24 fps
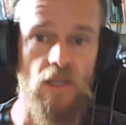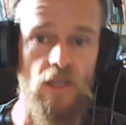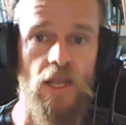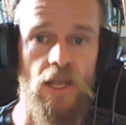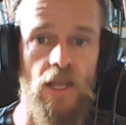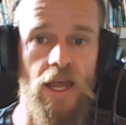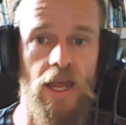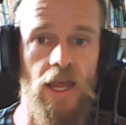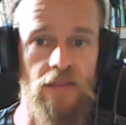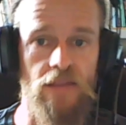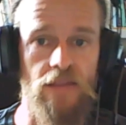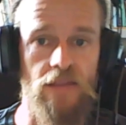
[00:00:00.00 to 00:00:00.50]

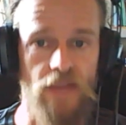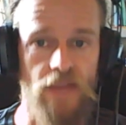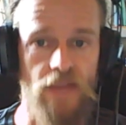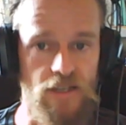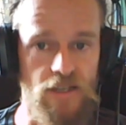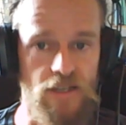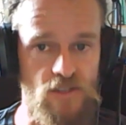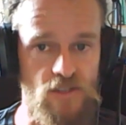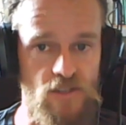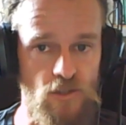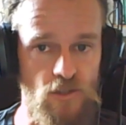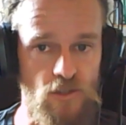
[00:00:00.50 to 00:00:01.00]
And that
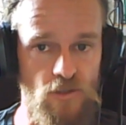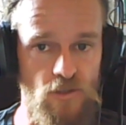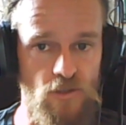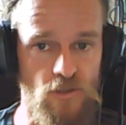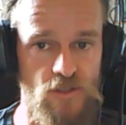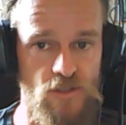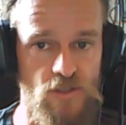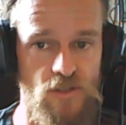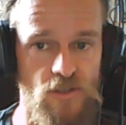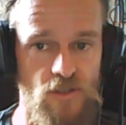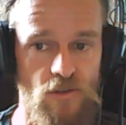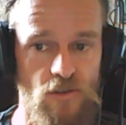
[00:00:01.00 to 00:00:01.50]
is the
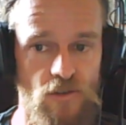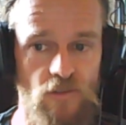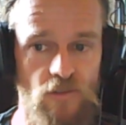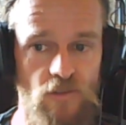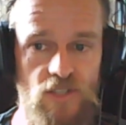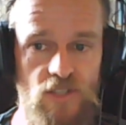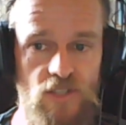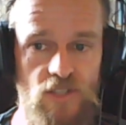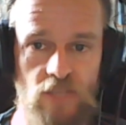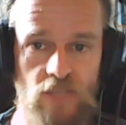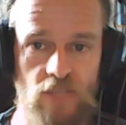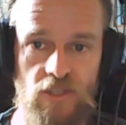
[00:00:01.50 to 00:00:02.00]
units of the
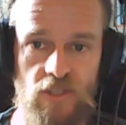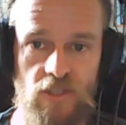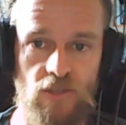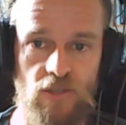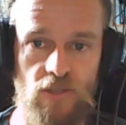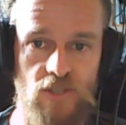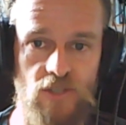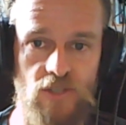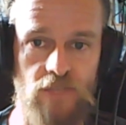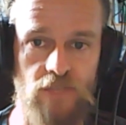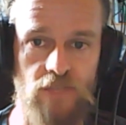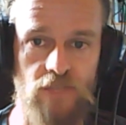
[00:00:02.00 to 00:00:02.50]
Demon Kill
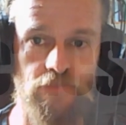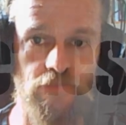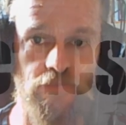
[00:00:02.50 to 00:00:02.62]
Team.